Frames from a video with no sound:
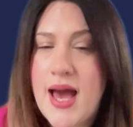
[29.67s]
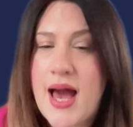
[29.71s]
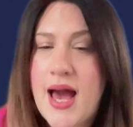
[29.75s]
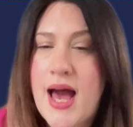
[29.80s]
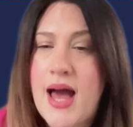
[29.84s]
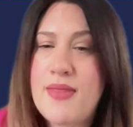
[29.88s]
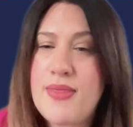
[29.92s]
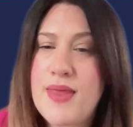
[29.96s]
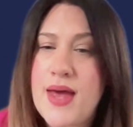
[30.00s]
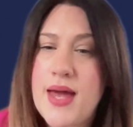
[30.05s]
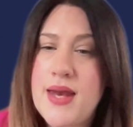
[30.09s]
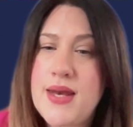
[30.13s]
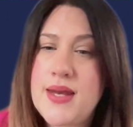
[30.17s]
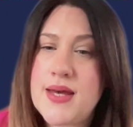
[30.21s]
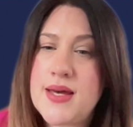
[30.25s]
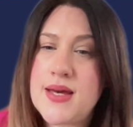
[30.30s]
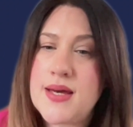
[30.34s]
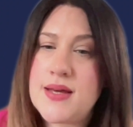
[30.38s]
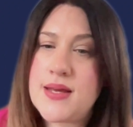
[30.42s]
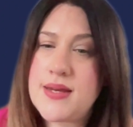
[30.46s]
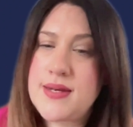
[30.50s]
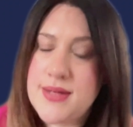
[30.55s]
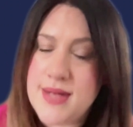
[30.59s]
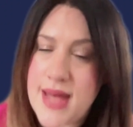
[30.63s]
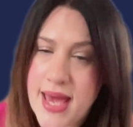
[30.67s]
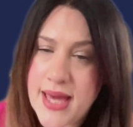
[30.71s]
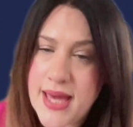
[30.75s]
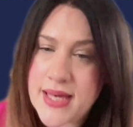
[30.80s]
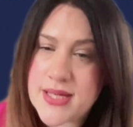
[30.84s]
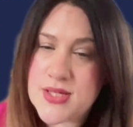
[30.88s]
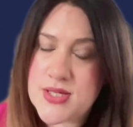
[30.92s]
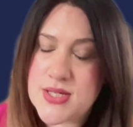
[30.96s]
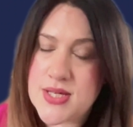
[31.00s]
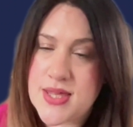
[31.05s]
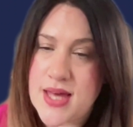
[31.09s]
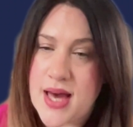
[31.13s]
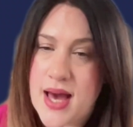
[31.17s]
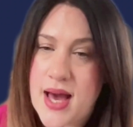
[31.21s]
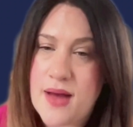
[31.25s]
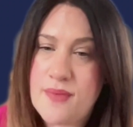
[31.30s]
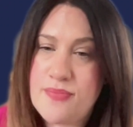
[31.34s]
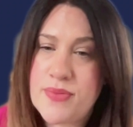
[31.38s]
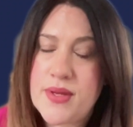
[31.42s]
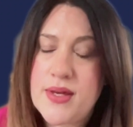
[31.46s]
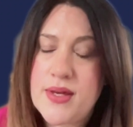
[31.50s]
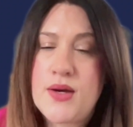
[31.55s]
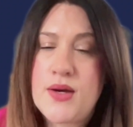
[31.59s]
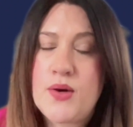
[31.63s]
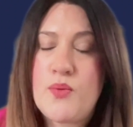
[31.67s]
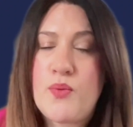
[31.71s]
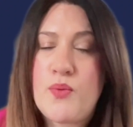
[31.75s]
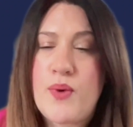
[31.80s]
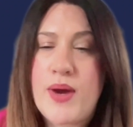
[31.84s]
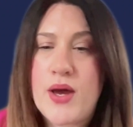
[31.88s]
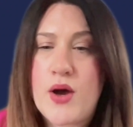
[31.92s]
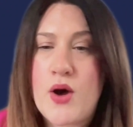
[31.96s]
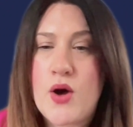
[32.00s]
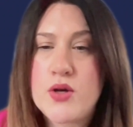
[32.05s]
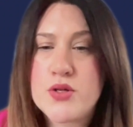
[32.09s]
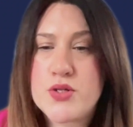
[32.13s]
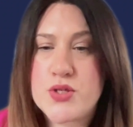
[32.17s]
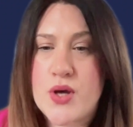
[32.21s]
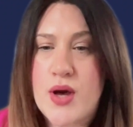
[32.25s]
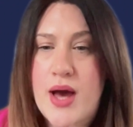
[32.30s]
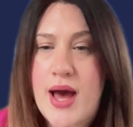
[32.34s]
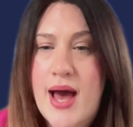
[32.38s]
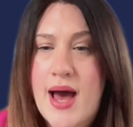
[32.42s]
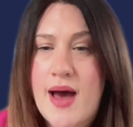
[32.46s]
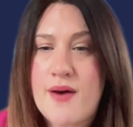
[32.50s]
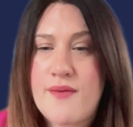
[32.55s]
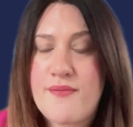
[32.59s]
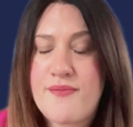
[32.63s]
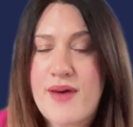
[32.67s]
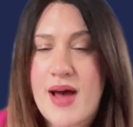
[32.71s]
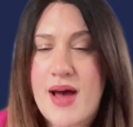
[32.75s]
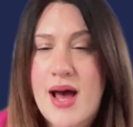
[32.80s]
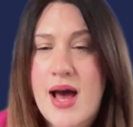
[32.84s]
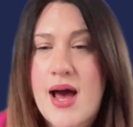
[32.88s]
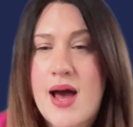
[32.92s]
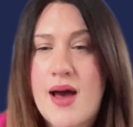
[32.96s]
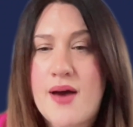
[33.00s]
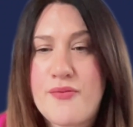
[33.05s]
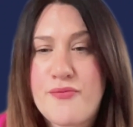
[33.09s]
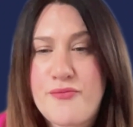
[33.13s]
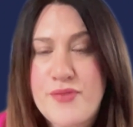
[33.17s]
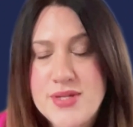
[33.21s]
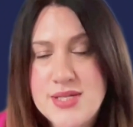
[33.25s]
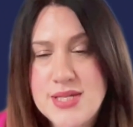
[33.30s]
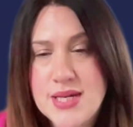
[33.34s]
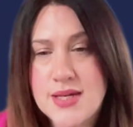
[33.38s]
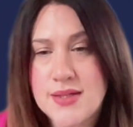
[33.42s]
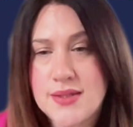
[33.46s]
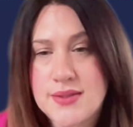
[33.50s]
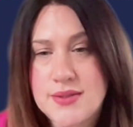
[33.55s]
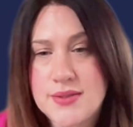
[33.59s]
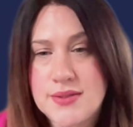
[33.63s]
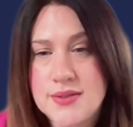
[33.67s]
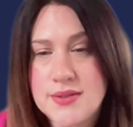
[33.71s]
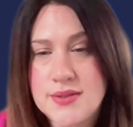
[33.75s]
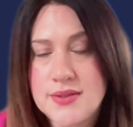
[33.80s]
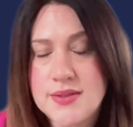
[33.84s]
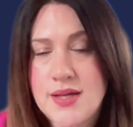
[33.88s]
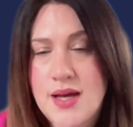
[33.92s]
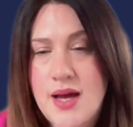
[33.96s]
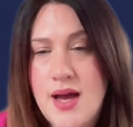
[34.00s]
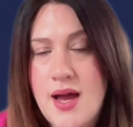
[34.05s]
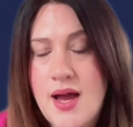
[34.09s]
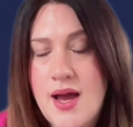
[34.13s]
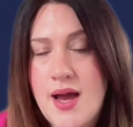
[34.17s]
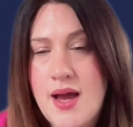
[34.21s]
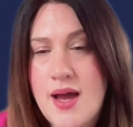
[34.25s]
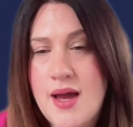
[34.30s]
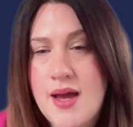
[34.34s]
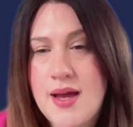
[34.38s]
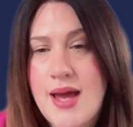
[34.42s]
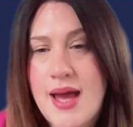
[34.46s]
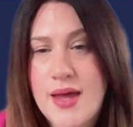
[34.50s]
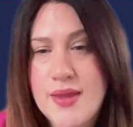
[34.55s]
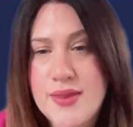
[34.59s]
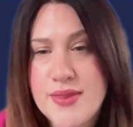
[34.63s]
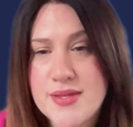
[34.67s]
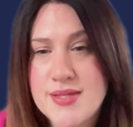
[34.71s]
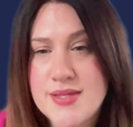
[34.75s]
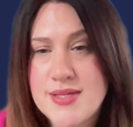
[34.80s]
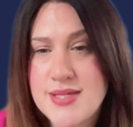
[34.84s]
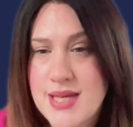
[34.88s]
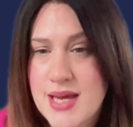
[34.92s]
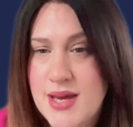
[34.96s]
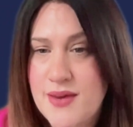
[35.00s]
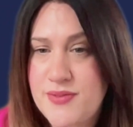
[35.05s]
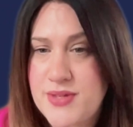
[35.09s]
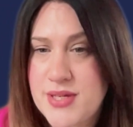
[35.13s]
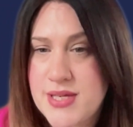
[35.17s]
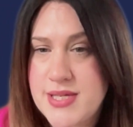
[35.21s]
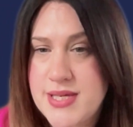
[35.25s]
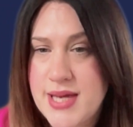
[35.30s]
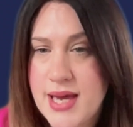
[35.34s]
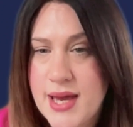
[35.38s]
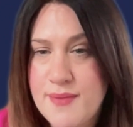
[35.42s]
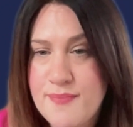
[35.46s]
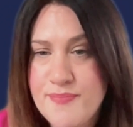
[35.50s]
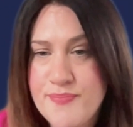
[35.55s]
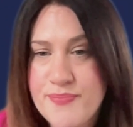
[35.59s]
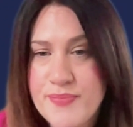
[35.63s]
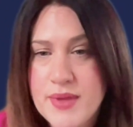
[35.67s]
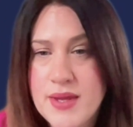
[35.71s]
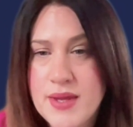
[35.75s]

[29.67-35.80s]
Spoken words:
And then next to that, we also have our physical health and safety team,